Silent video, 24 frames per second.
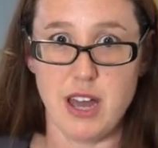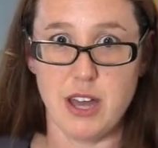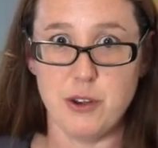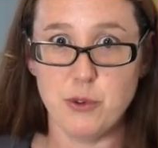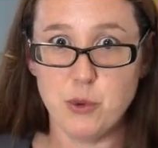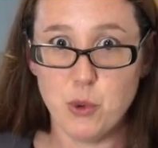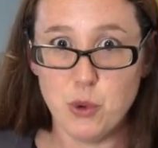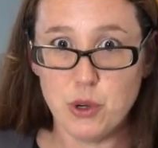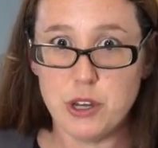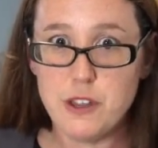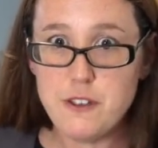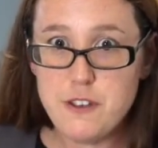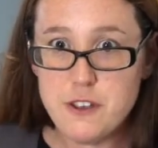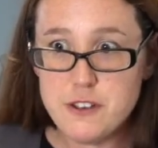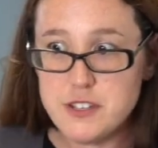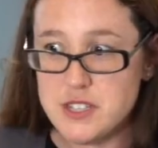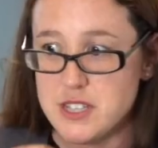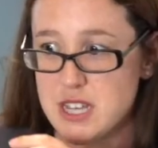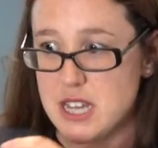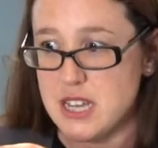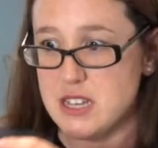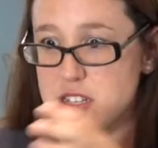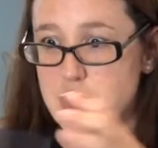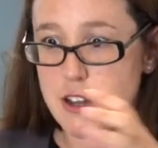and all of those
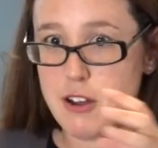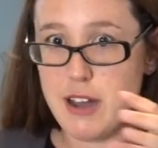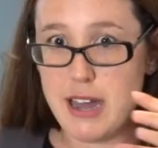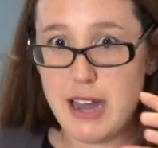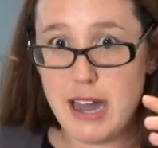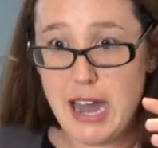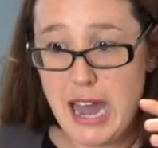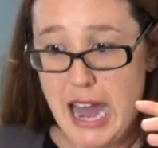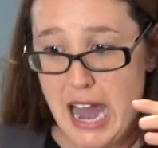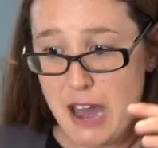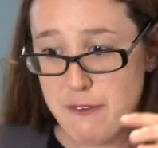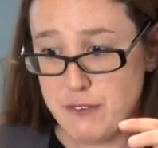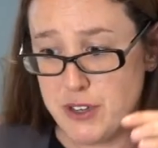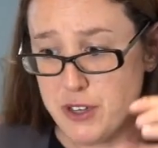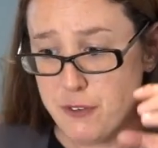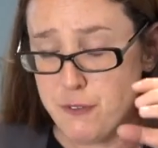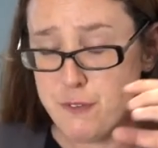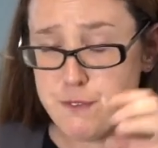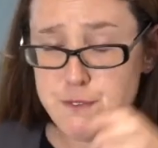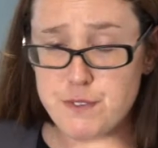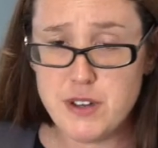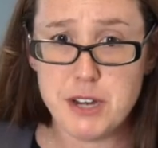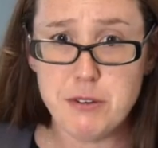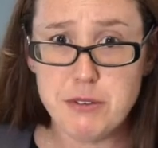things are having a
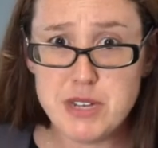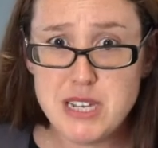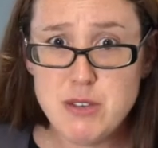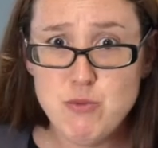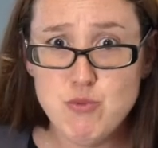very